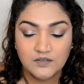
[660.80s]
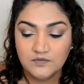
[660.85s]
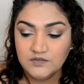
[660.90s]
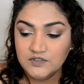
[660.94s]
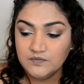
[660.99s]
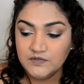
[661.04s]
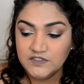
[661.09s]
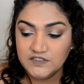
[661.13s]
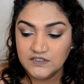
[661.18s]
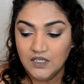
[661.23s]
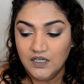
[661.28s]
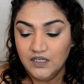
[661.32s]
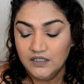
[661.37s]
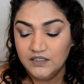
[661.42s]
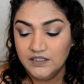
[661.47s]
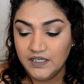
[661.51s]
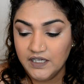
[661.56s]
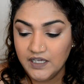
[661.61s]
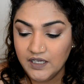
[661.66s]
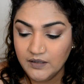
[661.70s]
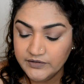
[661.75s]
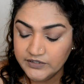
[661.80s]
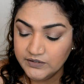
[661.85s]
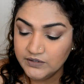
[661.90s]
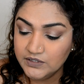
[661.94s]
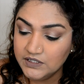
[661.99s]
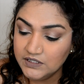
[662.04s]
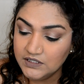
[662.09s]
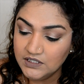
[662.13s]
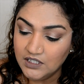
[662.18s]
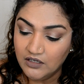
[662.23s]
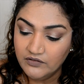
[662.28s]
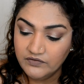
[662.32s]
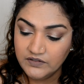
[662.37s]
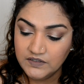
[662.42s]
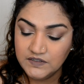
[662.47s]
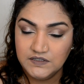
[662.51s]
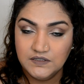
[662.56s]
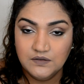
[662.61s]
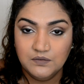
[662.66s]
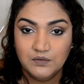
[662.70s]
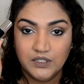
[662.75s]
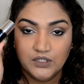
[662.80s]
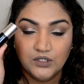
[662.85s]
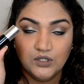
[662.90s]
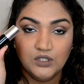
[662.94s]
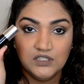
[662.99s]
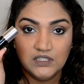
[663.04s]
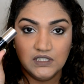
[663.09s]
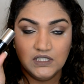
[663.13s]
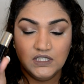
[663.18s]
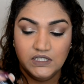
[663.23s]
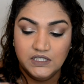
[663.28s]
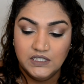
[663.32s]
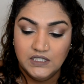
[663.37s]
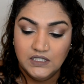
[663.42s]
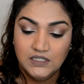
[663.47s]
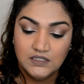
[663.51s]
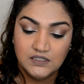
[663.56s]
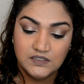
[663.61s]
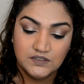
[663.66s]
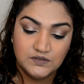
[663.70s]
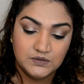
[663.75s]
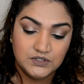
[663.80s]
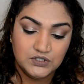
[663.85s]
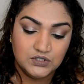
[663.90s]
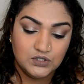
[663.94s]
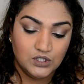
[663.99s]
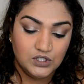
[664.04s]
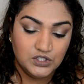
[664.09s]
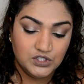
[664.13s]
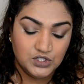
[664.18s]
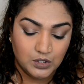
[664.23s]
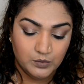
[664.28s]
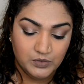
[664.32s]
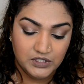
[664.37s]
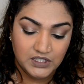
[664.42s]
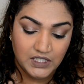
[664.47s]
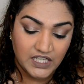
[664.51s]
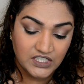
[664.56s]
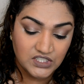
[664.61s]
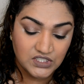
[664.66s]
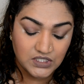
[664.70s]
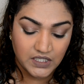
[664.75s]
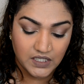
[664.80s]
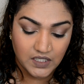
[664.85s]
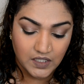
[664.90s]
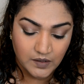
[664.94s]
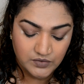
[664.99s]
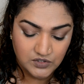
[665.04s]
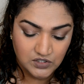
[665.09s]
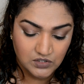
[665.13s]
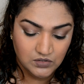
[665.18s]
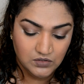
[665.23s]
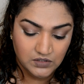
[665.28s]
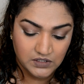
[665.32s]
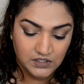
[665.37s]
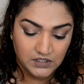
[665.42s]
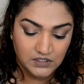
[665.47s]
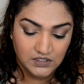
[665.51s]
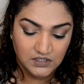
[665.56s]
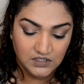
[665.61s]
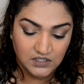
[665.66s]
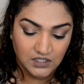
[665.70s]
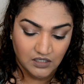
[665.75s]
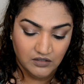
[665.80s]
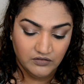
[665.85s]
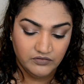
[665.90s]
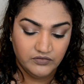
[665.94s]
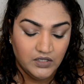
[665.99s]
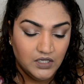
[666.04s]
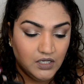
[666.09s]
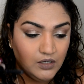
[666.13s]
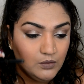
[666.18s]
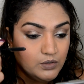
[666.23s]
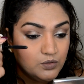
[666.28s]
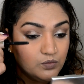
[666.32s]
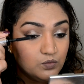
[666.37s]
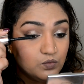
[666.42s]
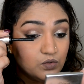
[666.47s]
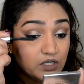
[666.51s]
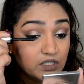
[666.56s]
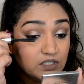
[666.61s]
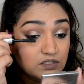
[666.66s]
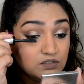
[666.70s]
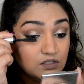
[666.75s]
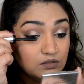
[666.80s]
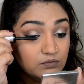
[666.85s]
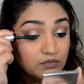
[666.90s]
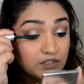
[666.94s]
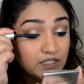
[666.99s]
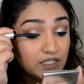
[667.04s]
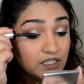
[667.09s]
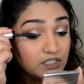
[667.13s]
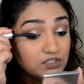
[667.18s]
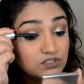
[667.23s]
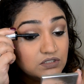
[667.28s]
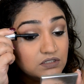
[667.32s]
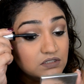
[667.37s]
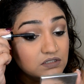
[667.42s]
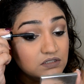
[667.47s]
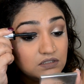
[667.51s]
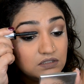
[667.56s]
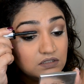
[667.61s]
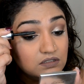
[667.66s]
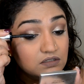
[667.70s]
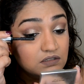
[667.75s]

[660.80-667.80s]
Comes the mascara that I absolutely love is the one called Clinique. This one's called Chubby Lash. Absolutely love how it works on my lashes.